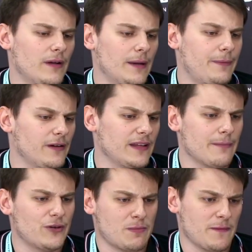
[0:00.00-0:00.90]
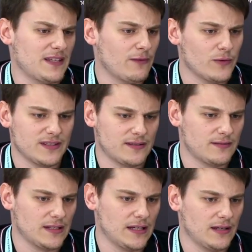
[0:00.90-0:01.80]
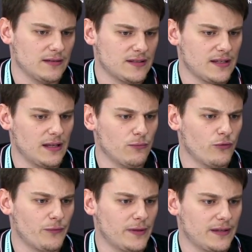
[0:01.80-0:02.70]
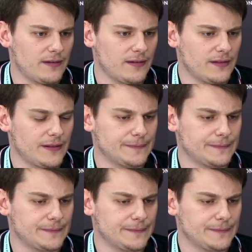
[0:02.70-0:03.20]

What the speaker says: Apparently, so bishop f7 was still a move, but